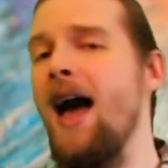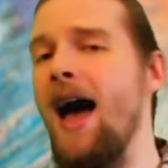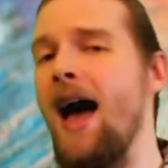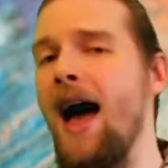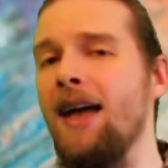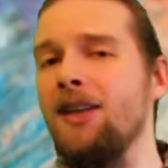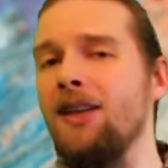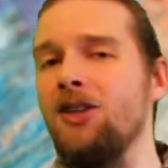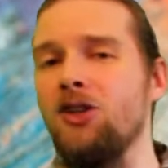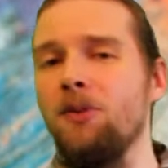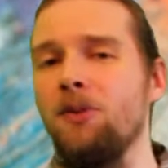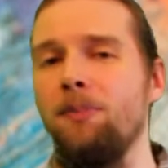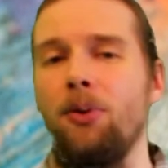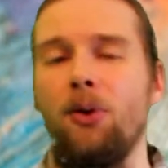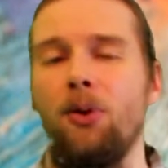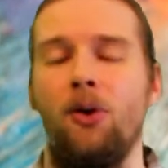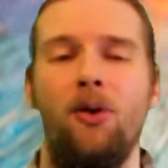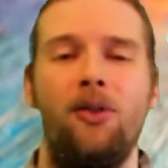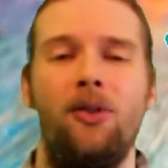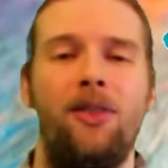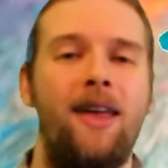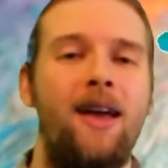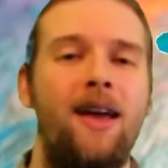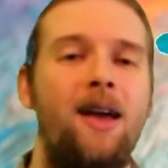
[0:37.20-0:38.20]
and
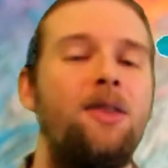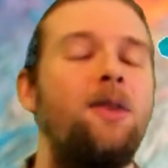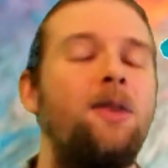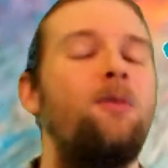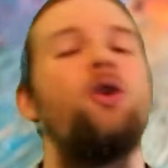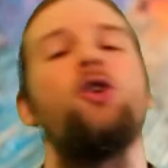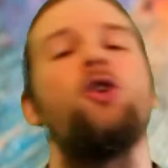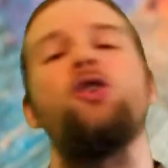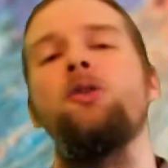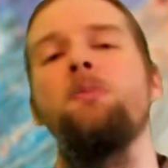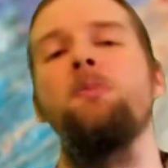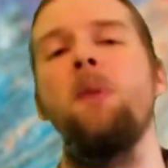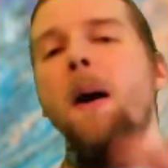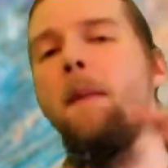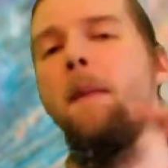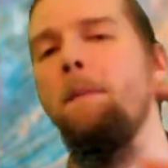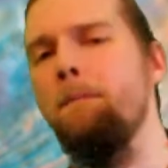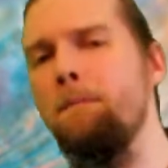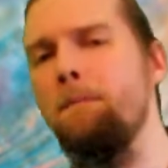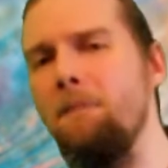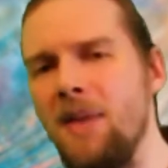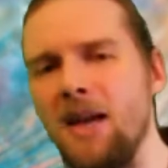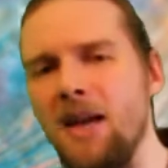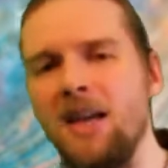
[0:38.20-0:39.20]
support there. They've got some
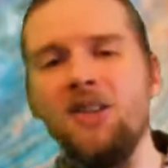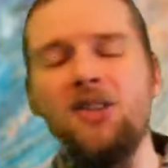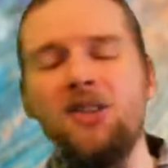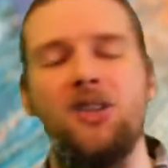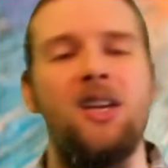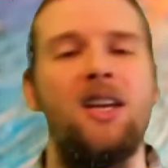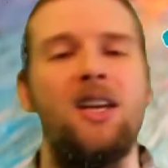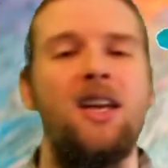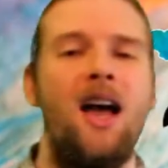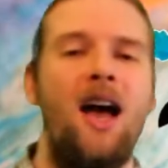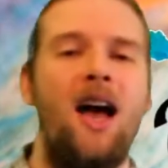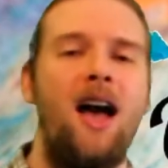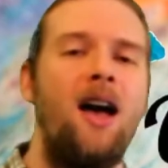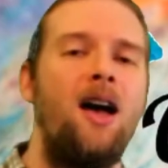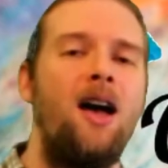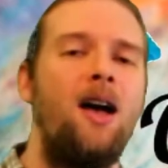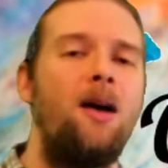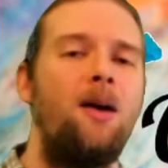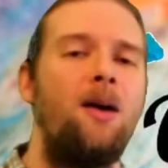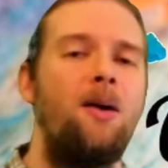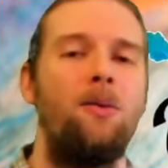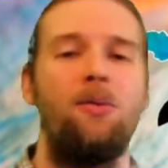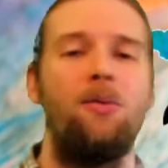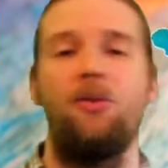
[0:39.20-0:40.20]
amazing
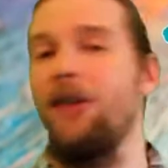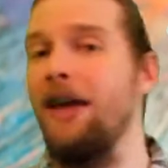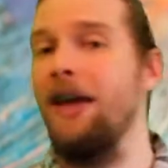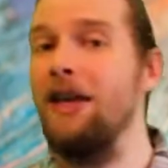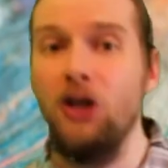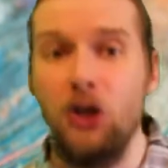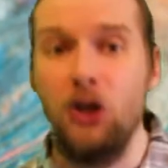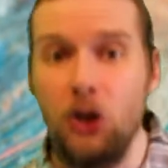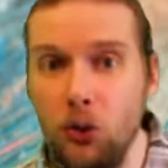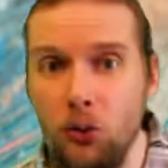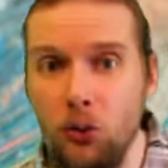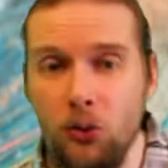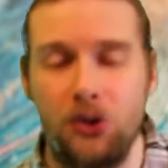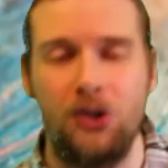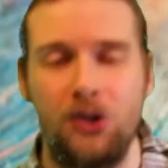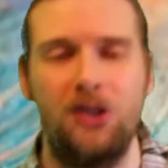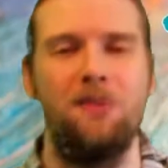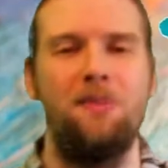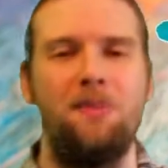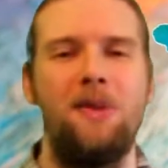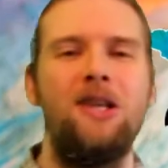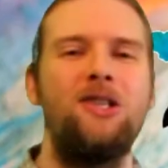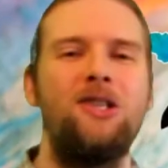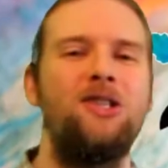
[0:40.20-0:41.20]
thank yous and
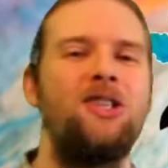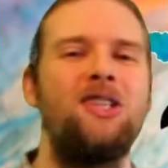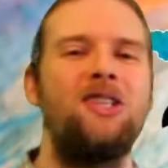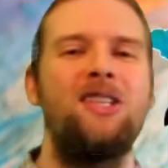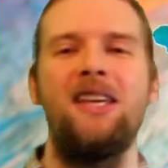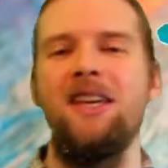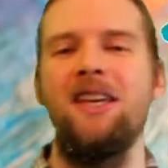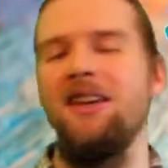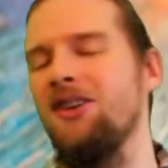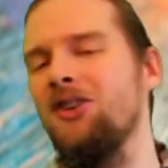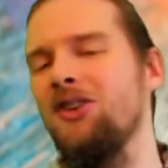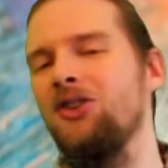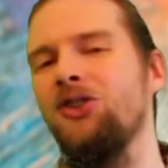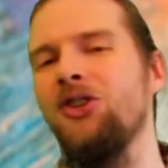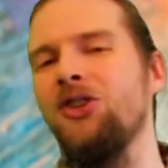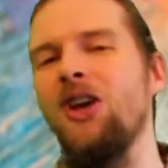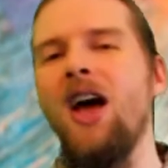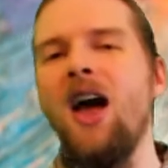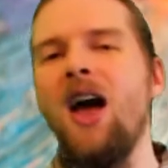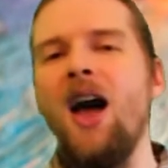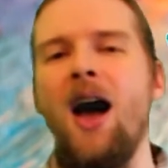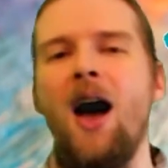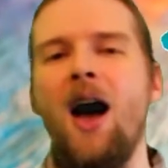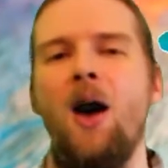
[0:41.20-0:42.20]
amazing tiers
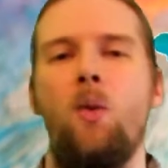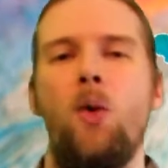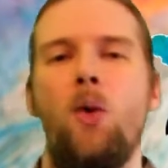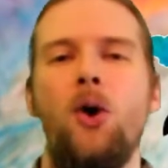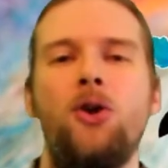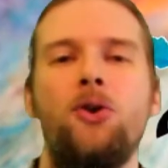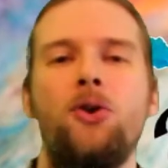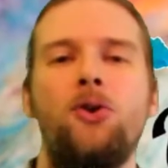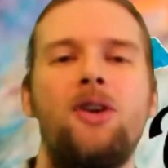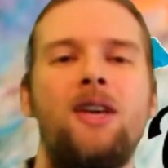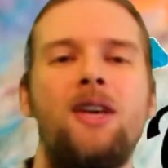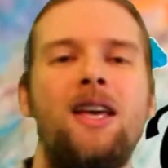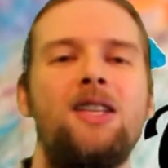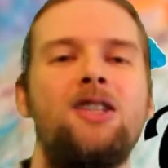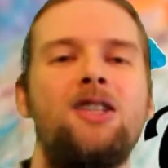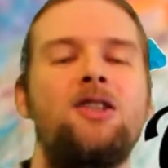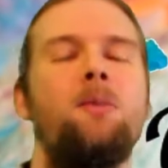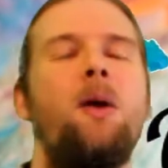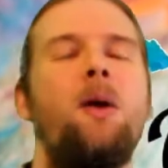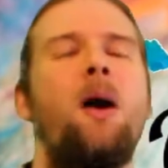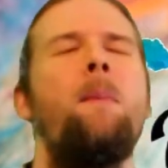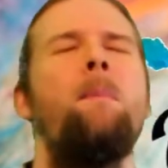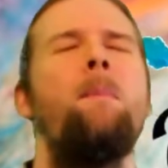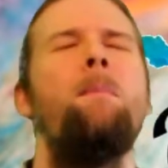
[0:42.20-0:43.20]
where you can get
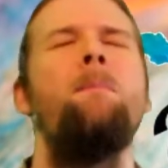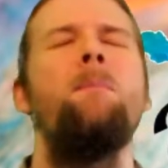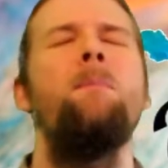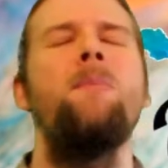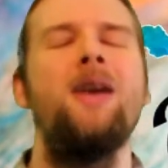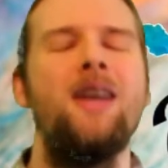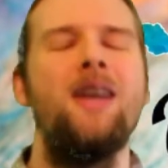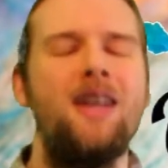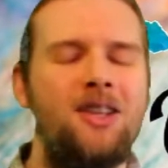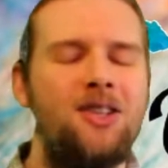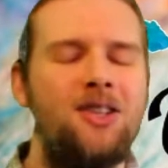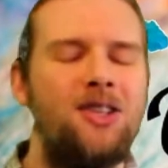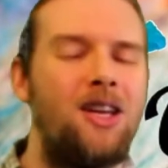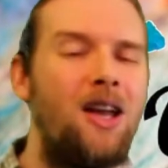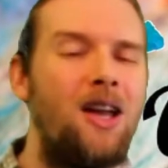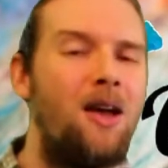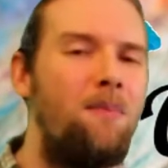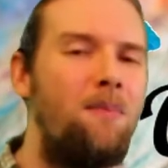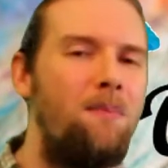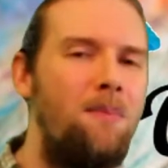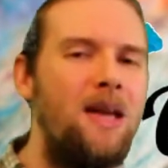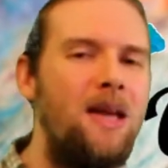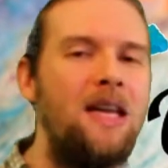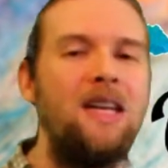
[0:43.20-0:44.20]
some
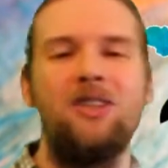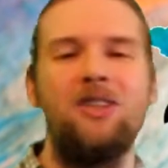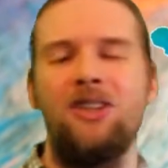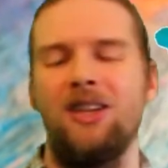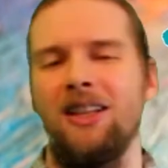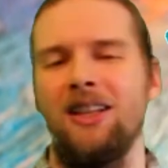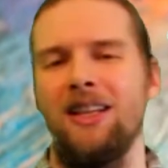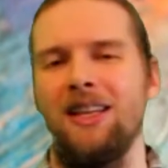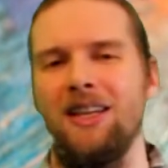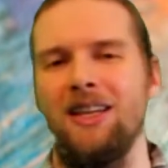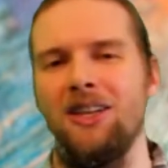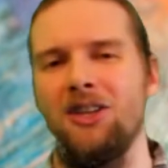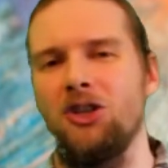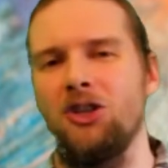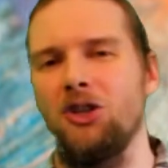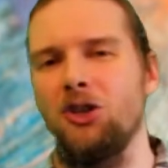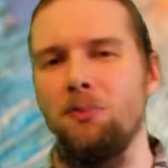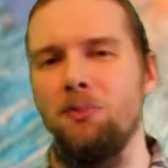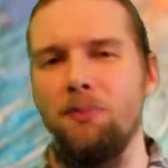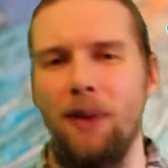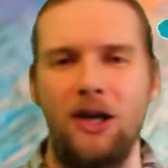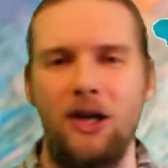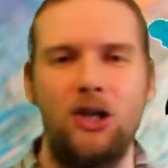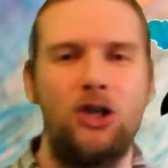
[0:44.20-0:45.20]
amazingly
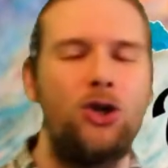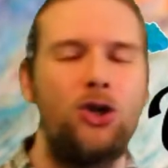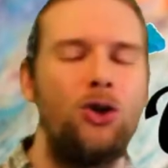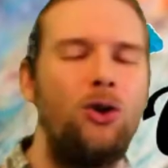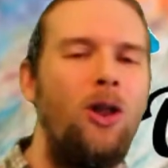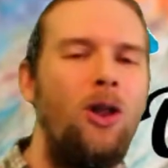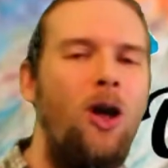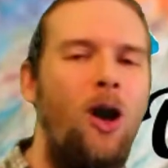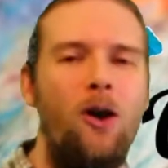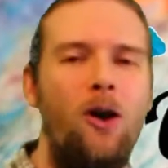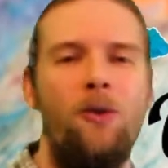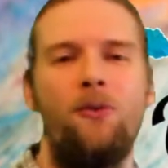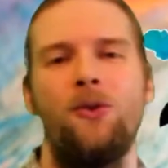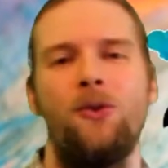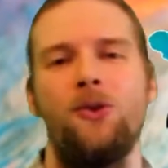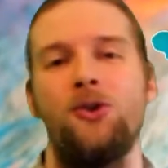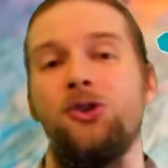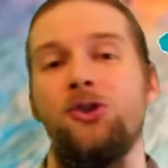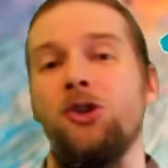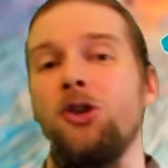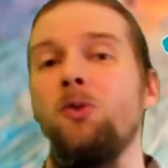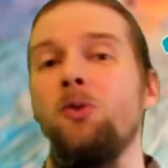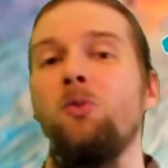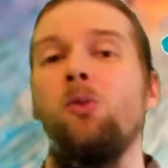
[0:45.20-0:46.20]
special offers
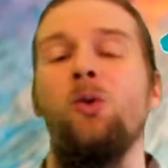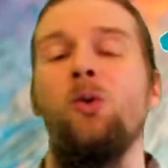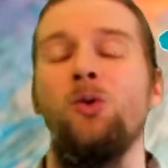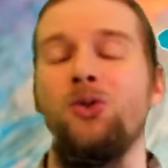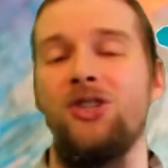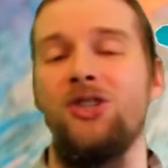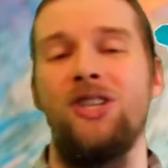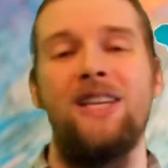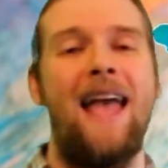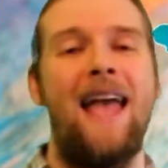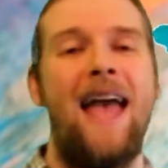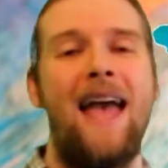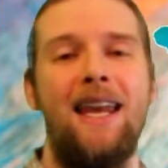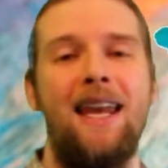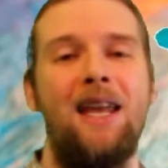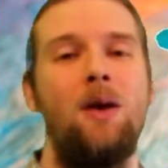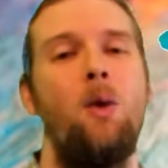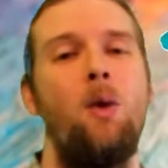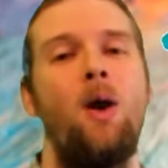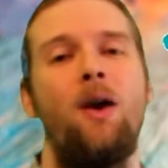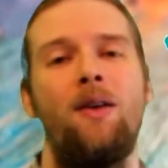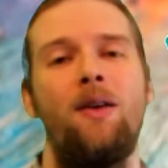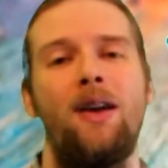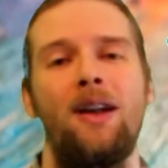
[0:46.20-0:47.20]
that you won't see
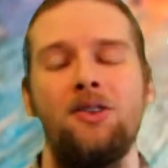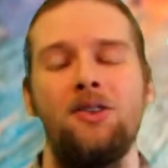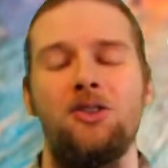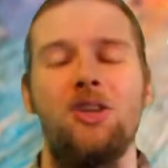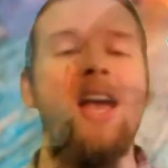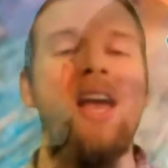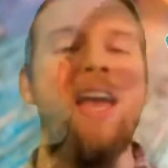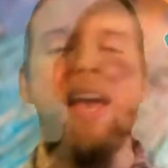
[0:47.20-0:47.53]
anywhere else.